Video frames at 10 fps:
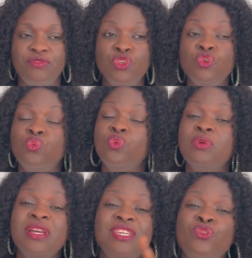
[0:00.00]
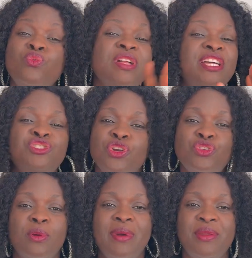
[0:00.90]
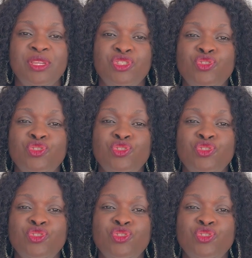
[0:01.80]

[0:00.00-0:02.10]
you will enjoy your marriage.